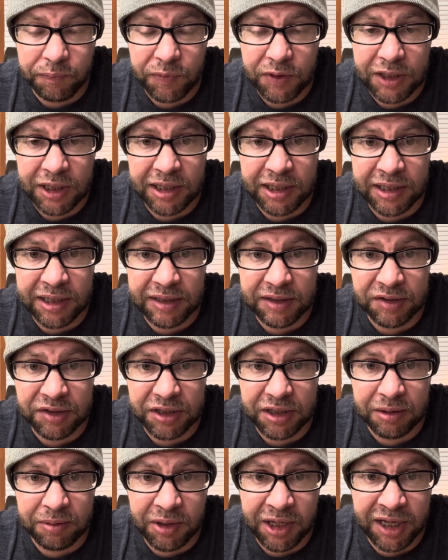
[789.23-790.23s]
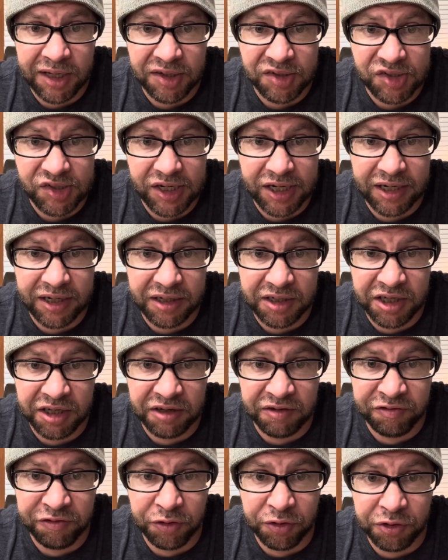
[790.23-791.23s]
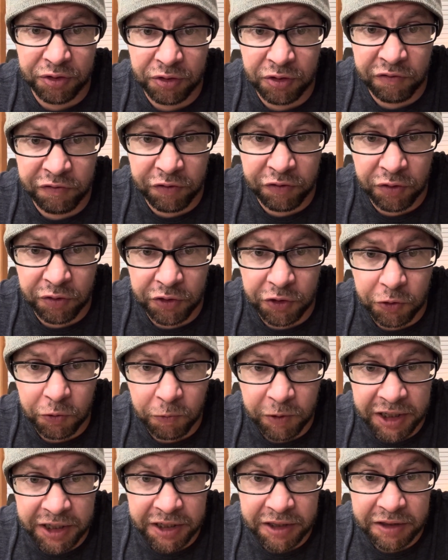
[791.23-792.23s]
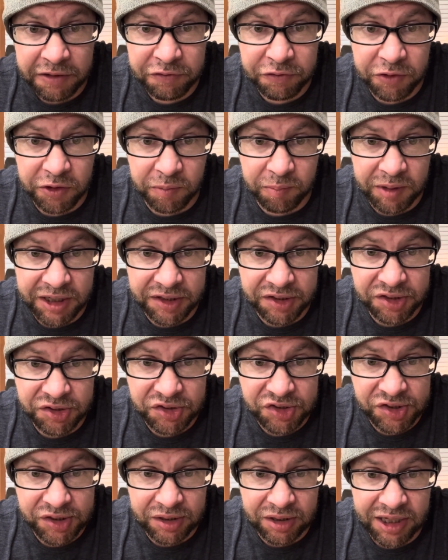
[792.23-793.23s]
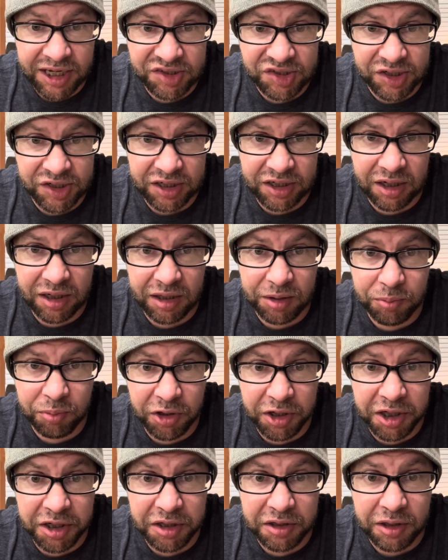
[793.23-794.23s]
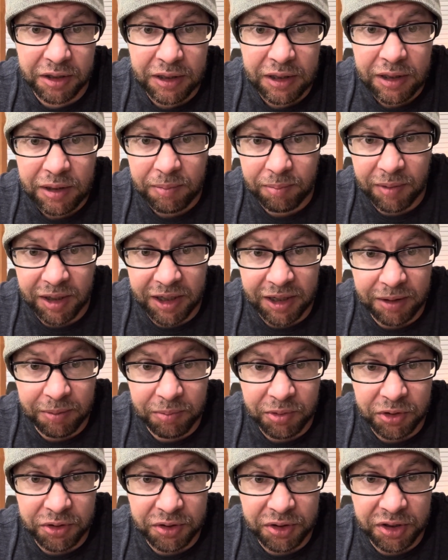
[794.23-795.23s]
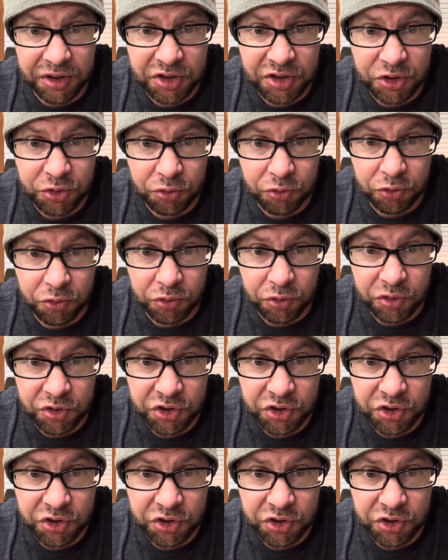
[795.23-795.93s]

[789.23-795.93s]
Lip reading: And as I get further and further away from my last psychotic break, my ability to